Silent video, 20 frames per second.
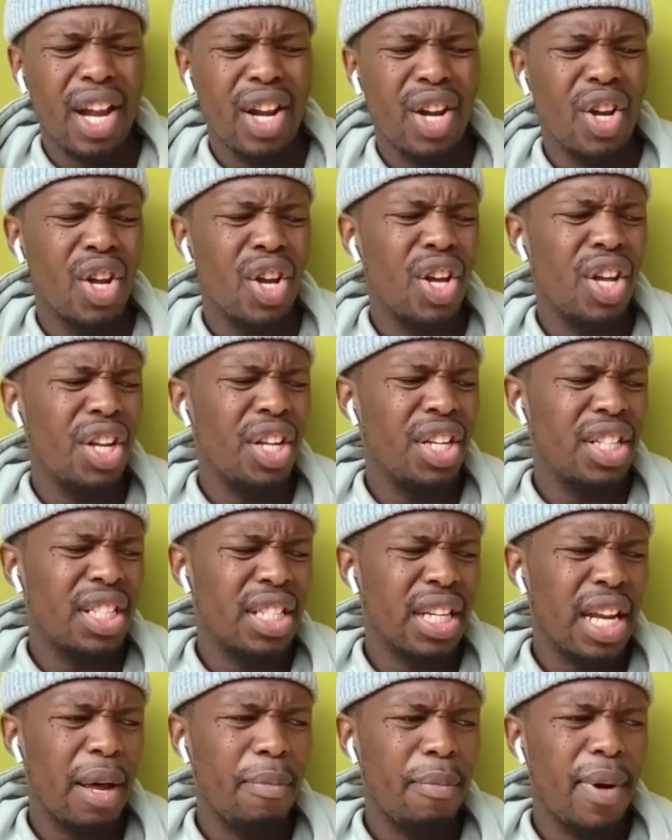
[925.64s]

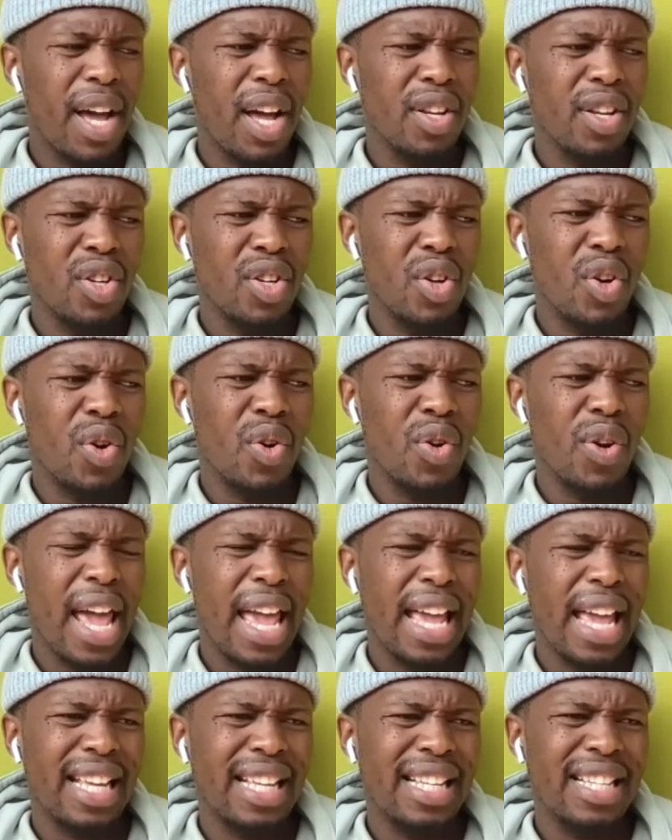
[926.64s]
learned about,
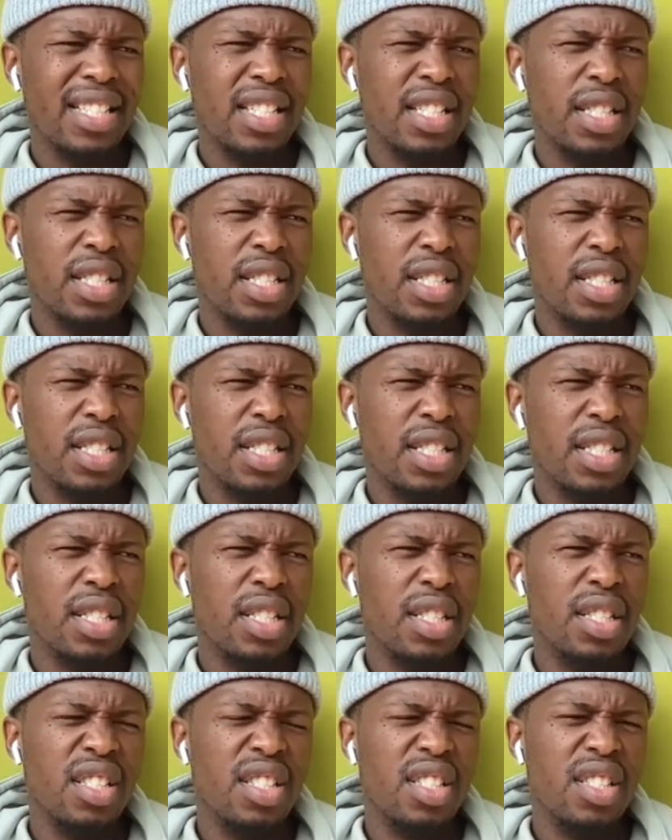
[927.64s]
like just
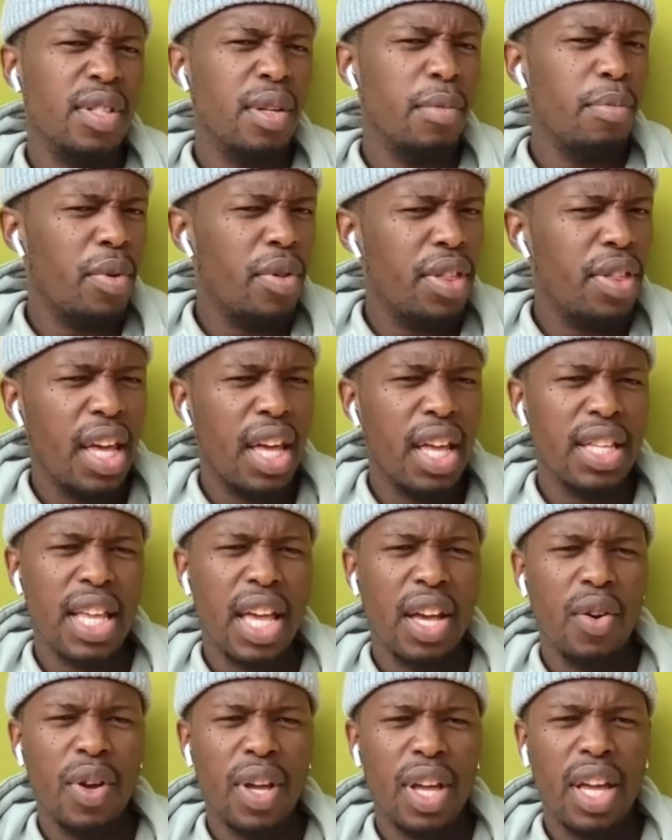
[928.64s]
simple things like,
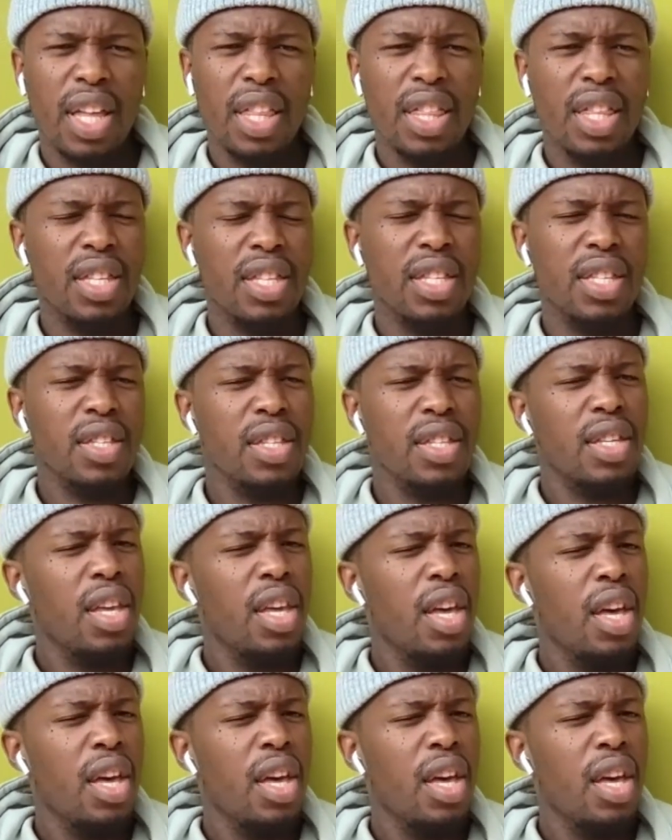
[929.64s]
okay, this is